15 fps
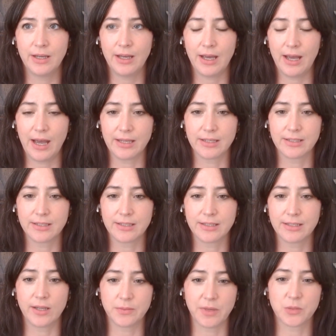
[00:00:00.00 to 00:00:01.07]
has
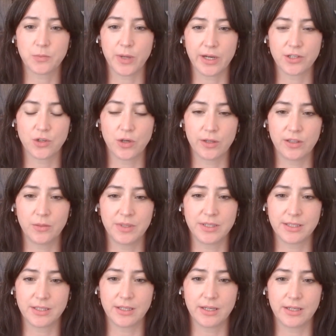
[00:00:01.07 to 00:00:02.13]
as much pressure on them
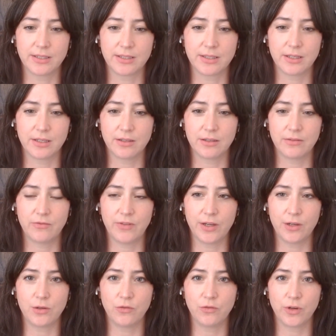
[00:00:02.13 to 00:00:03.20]
as the
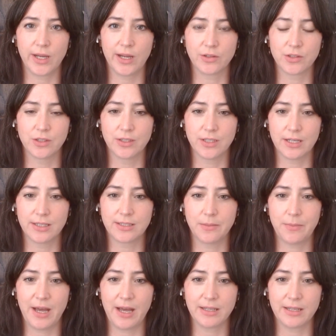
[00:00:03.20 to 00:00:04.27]
Vancouver Council does to
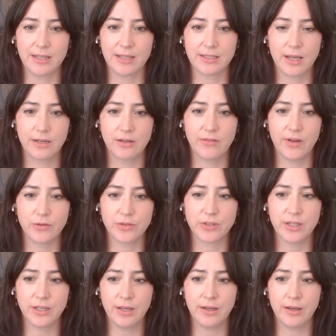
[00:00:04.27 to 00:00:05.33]
pass this kind of
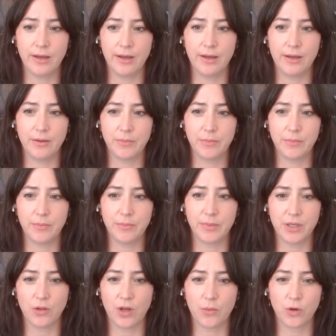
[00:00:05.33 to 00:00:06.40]
housing. It can be
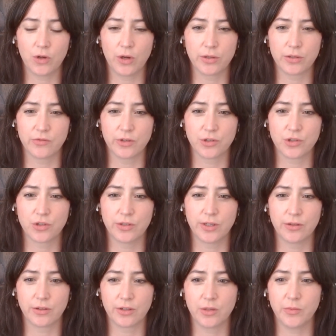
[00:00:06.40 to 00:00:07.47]
a lot more controversial in
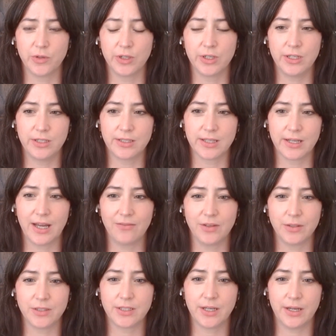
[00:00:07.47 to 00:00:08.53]
other communities that
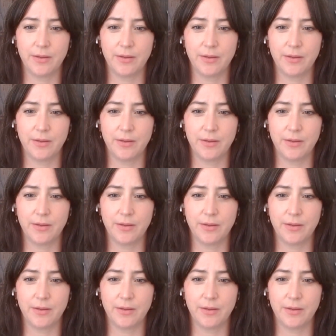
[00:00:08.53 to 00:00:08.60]
haven't,